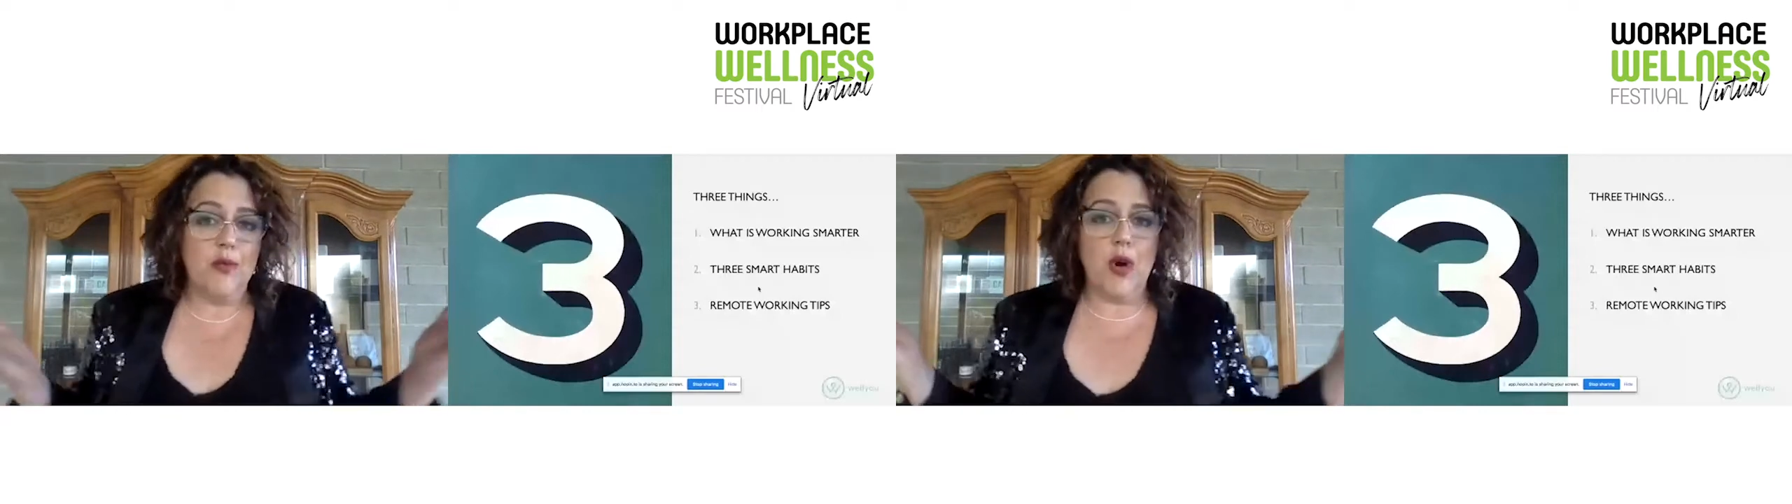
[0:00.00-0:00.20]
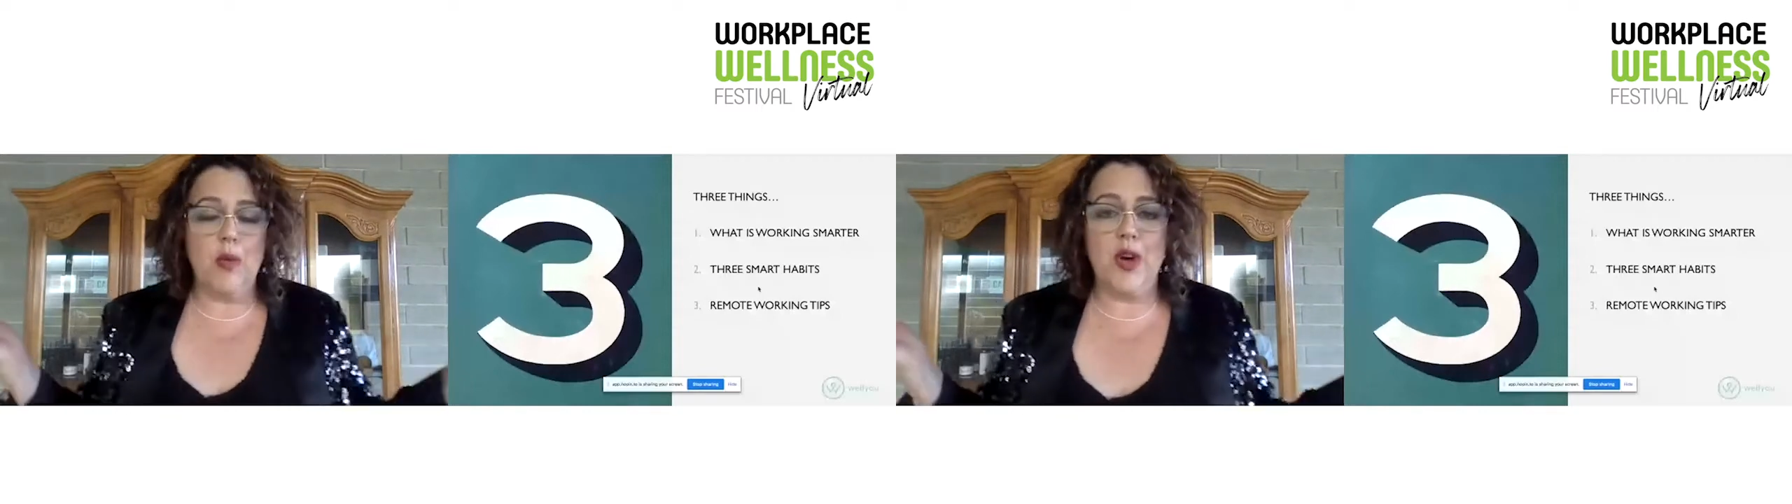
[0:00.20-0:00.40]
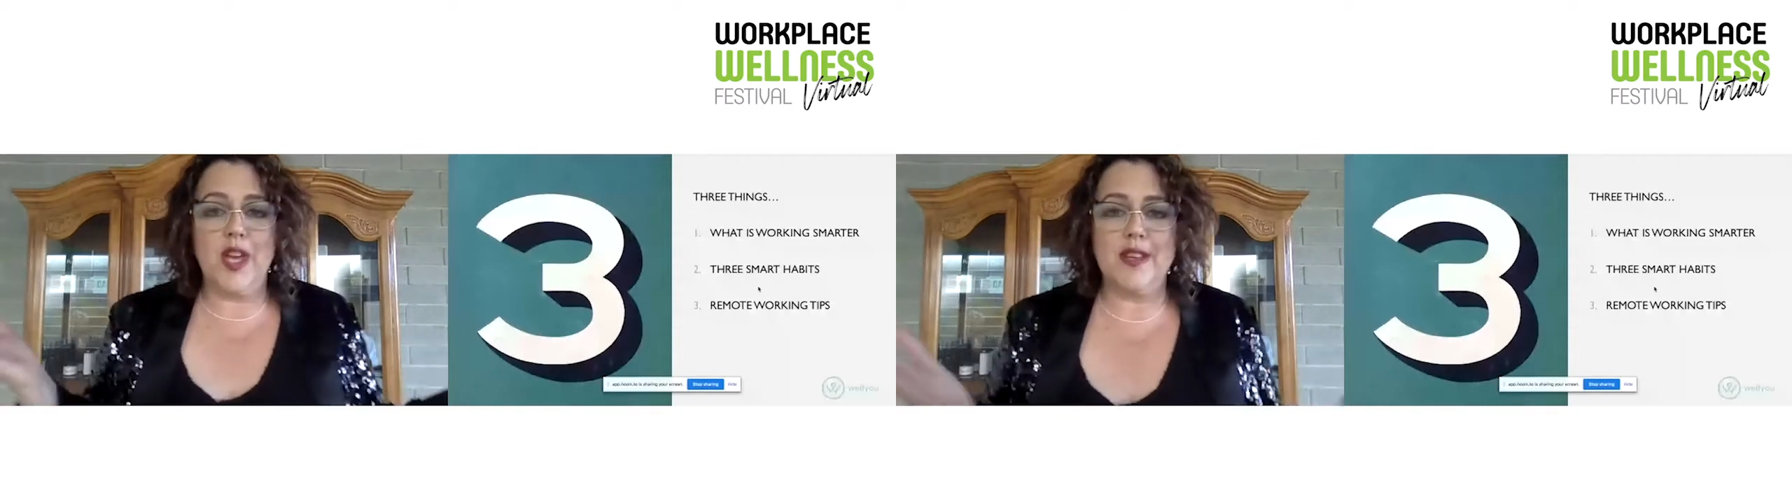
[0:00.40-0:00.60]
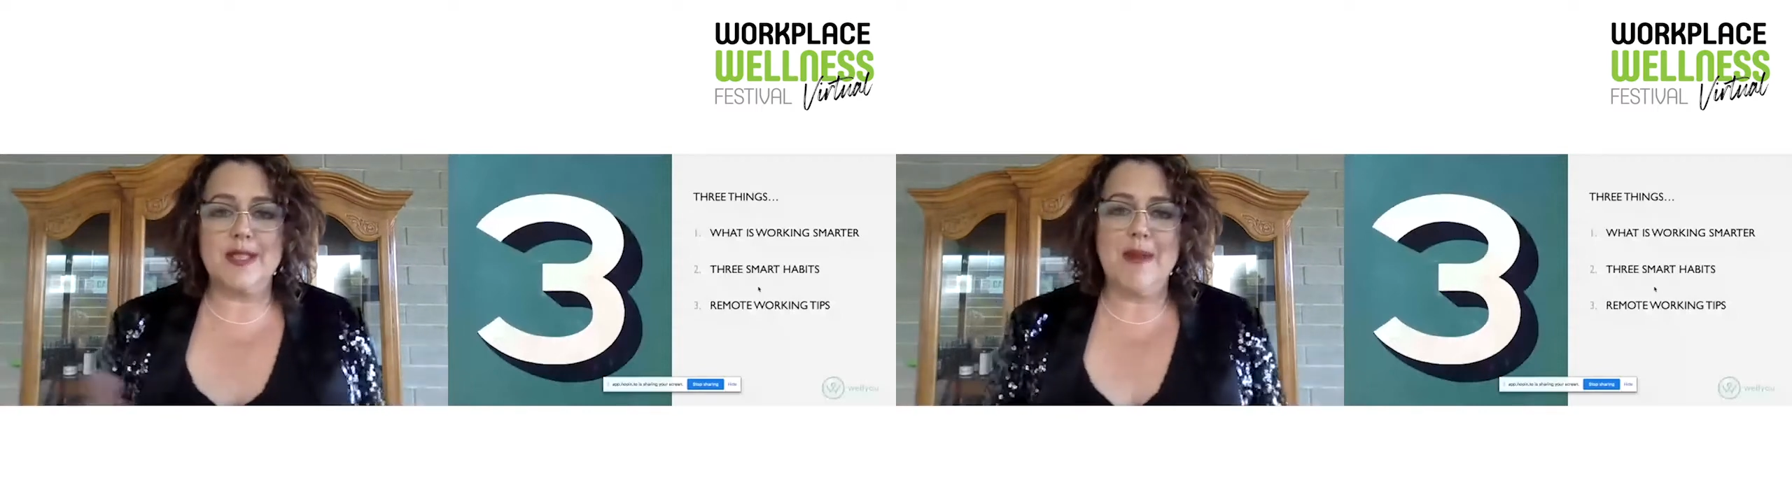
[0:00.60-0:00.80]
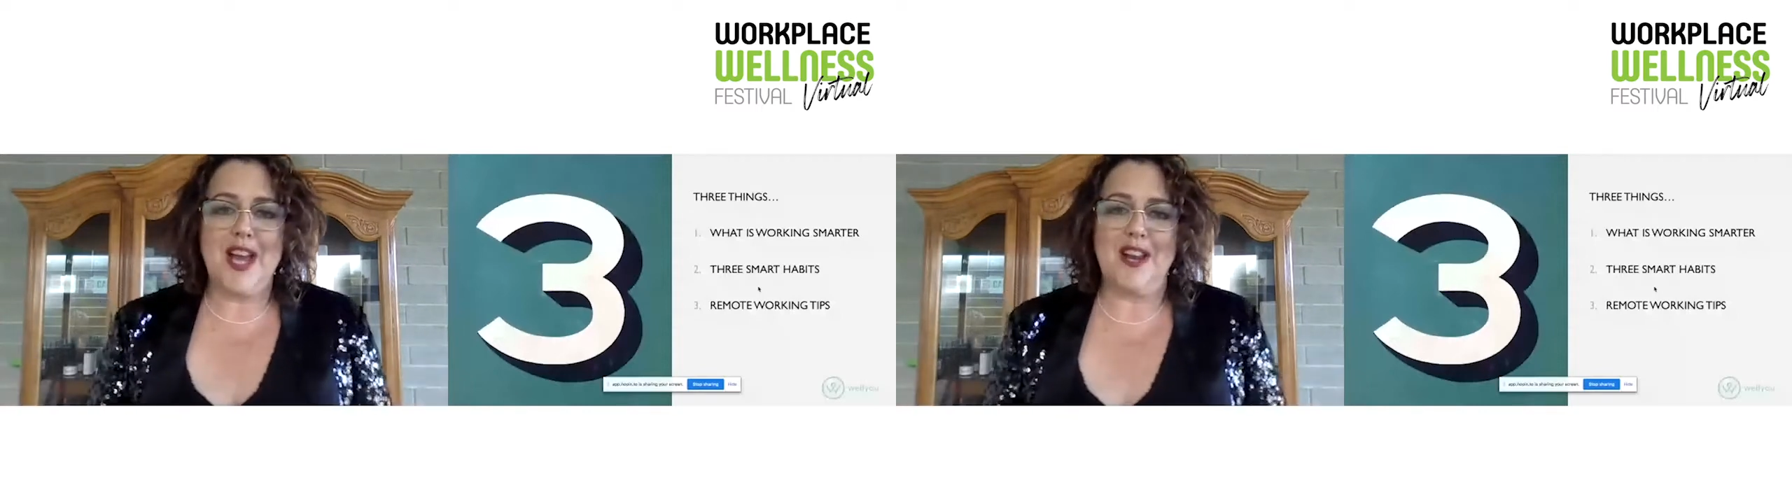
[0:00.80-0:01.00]
what working
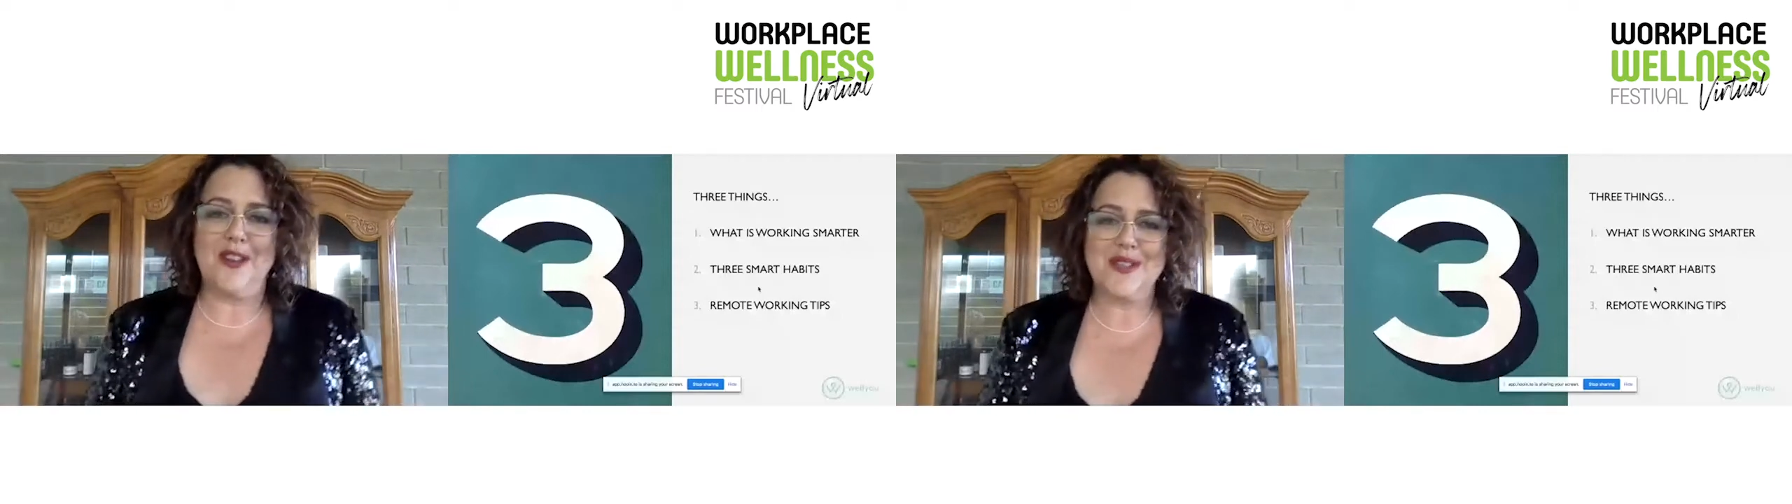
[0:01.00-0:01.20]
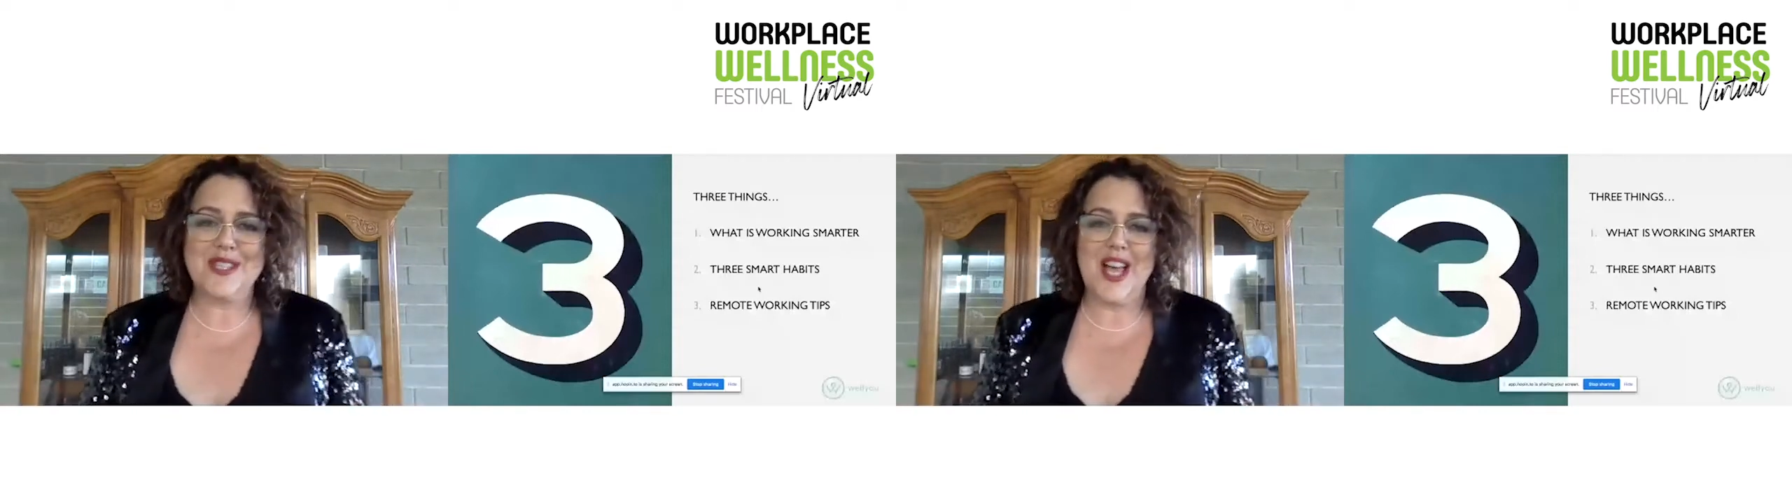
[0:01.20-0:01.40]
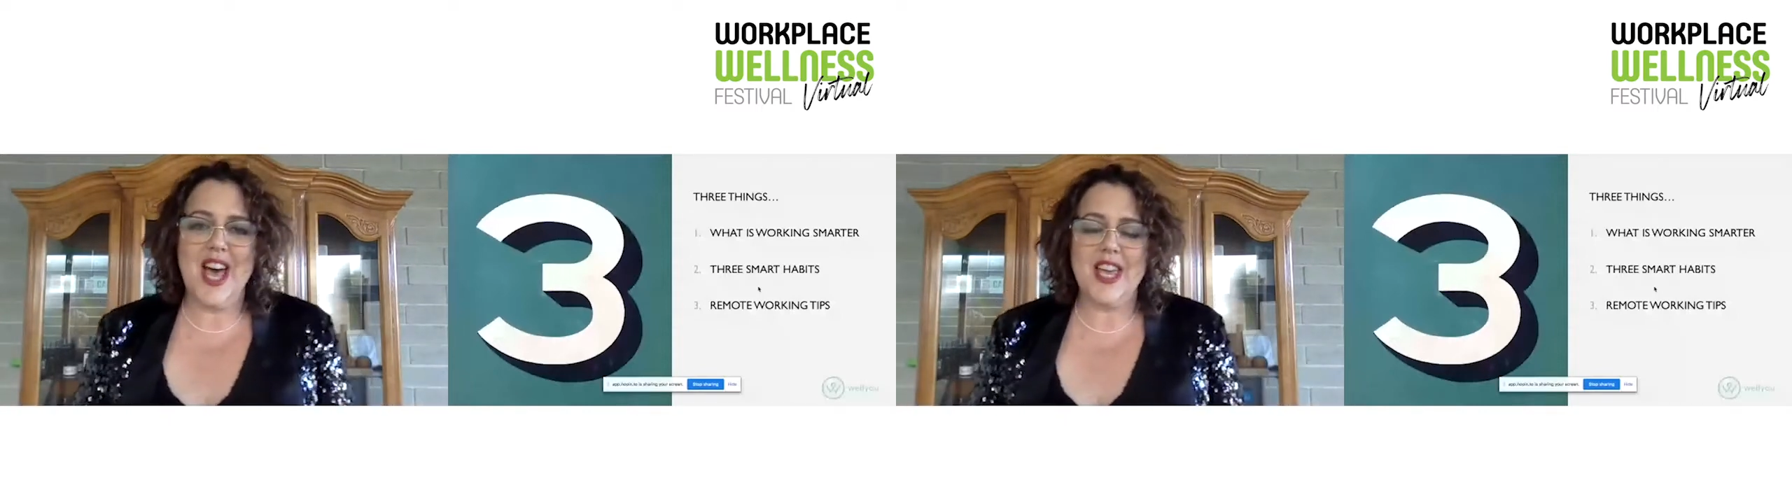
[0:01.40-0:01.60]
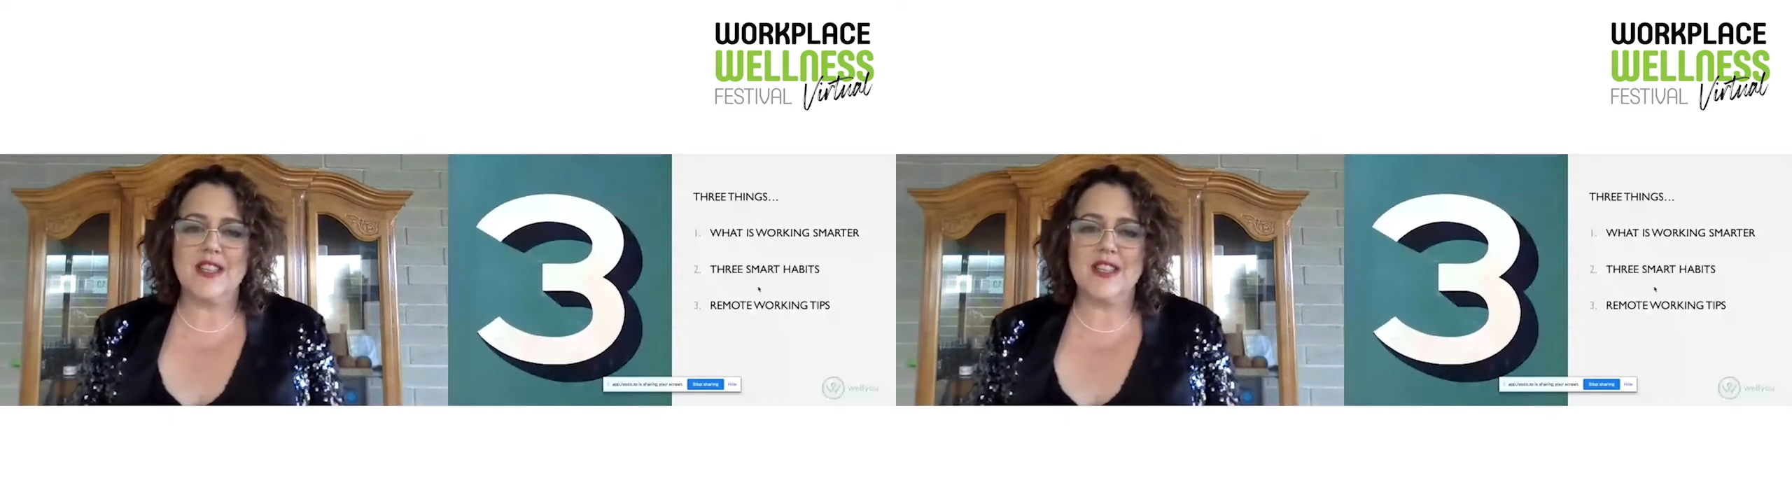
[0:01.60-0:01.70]
smarter looks like.